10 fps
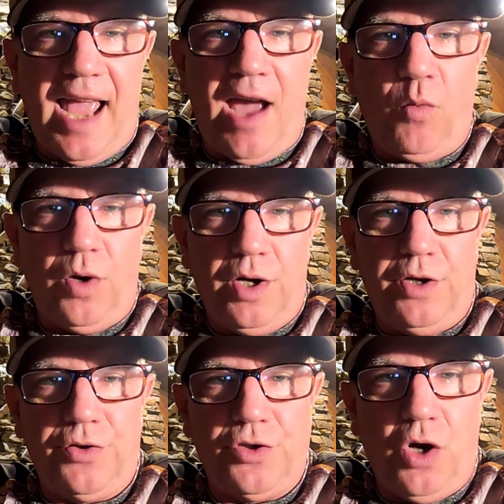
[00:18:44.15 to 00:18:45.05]
at
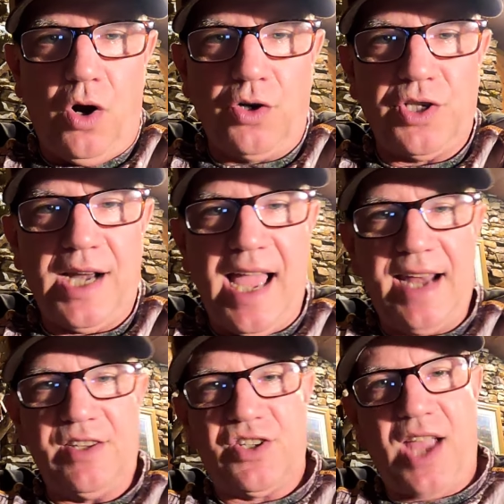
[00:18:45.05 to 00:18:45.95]
100 yards, and I
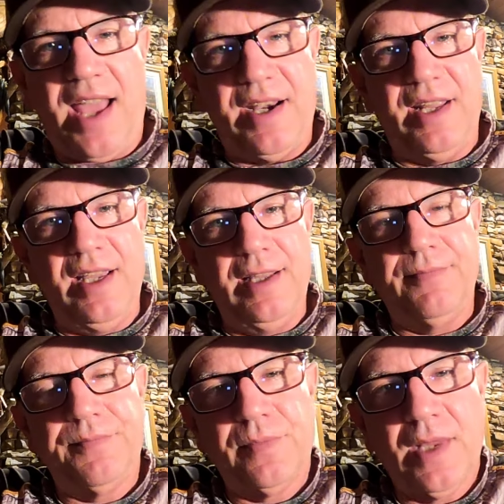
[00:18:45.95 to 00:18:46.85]
had it sighted
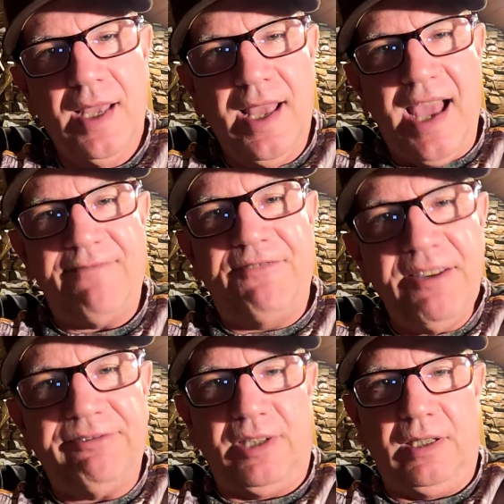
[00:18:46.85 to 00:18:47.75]
in at
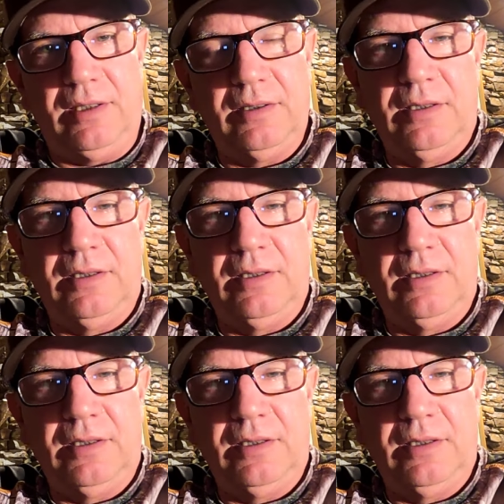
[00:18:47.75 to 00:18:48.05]
50.